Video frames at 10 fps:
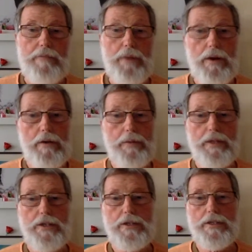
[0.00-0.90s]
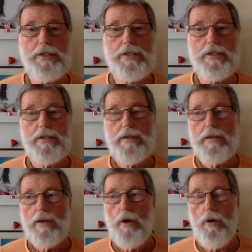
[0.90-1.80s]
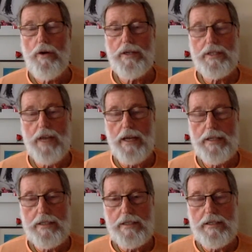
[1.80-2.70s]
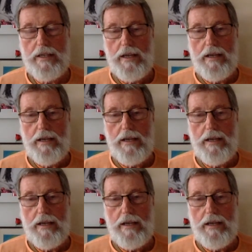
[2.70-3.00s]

pilgrimages, holy sites,